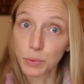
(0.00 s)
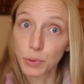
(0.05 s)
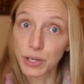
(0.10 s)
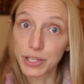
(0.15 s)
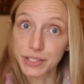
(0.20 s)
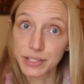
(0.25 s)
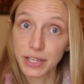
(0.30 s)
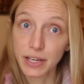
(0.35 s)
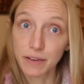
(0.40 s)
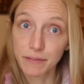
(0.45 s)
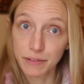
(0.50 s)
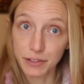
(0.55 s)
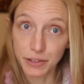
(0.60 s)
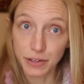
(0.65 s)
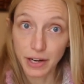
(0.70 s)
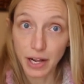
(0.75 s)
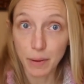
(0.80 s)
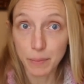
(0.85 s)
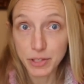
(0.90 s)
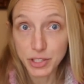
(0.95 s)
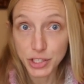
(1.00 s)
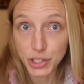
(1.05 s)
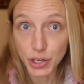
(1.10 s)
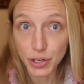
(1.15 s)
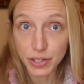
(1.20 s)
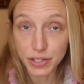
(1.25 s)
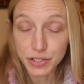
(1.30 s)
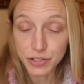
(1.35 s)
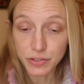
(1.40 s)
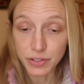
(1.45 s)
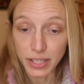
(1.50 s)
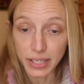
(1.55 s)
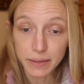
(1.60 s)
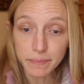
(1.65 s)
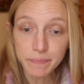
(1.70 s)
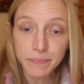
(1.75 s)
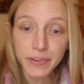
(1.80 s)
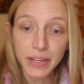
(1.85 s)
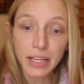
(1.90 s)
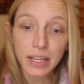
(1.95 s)
point to kind of figure out how much yardage you
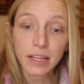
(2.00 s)
need.